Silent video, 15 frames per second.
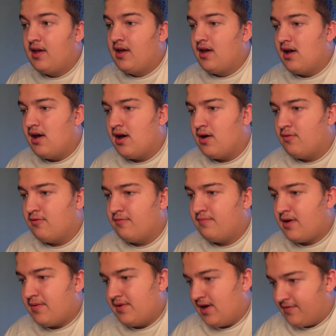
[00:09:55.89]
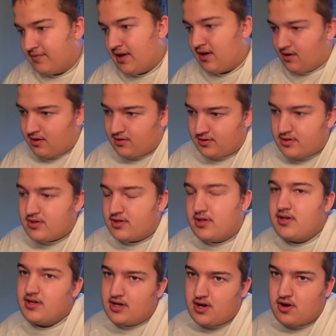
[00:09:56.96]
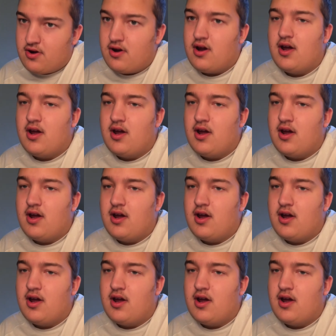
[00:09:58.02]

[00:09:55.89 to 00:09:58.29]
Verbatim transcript: Uh, we'll probably have that on here.